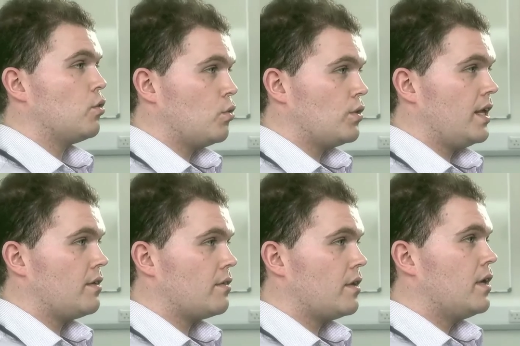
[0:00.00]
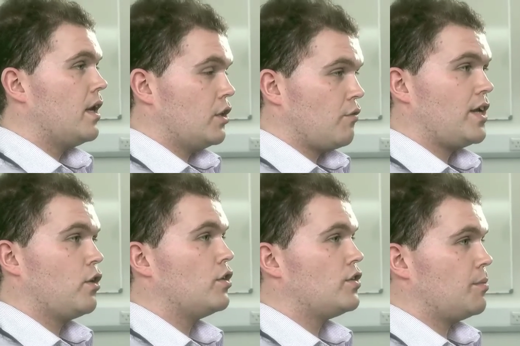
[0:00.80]
an audit in the
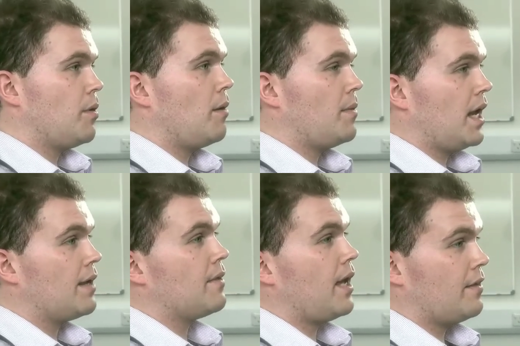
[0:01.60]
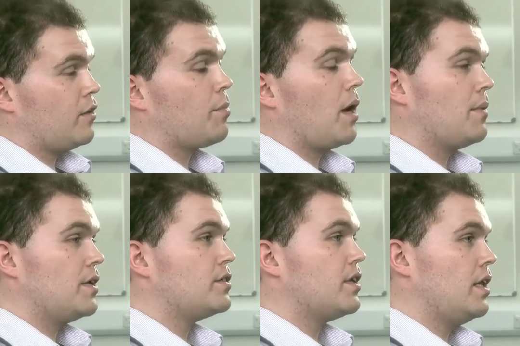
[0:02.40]
radiology department. I had this
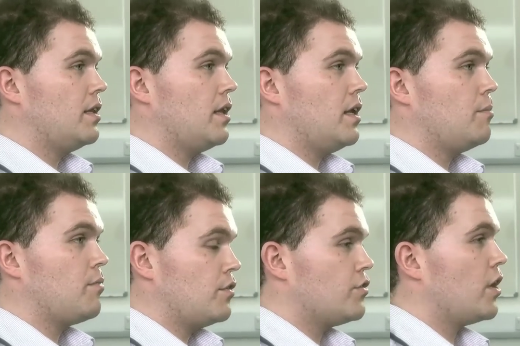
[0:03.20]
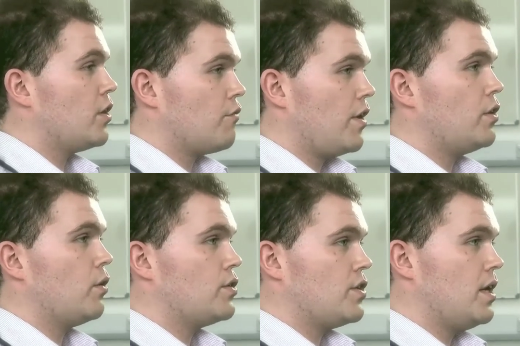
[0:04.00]
published in the British Journal of
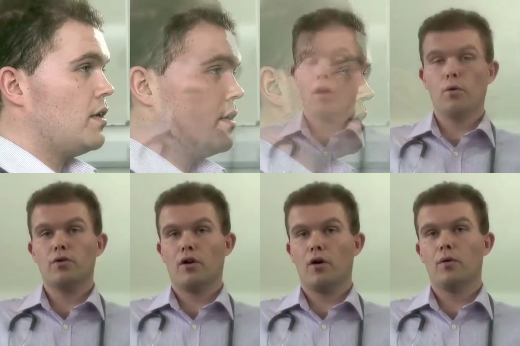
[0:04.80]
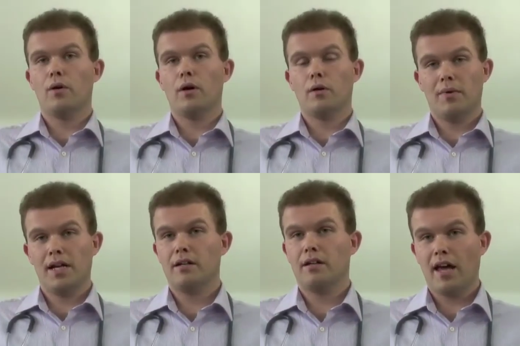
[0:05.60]
Radiology. I also
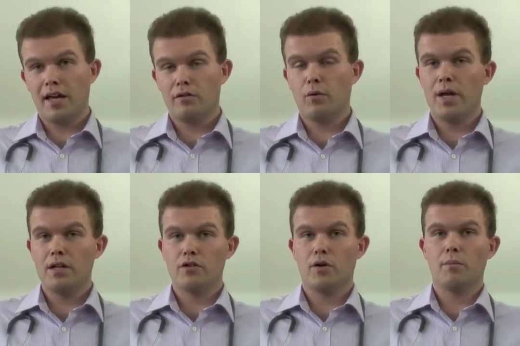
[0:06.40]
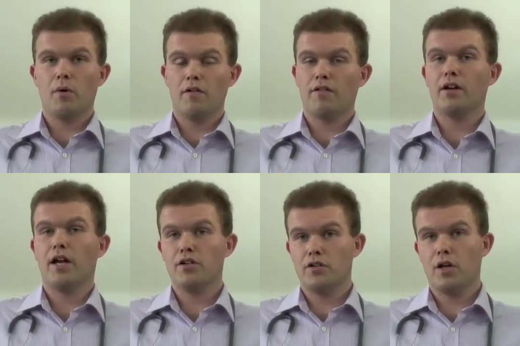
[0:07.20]
completed a taster week during my
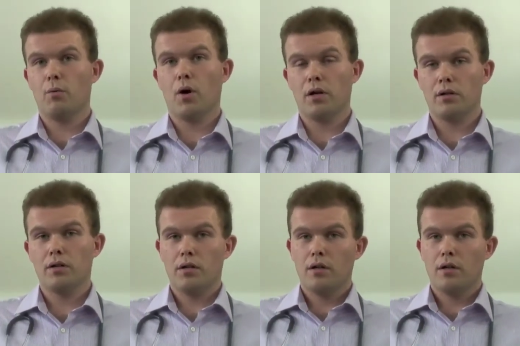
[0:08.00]
Foundation Year 1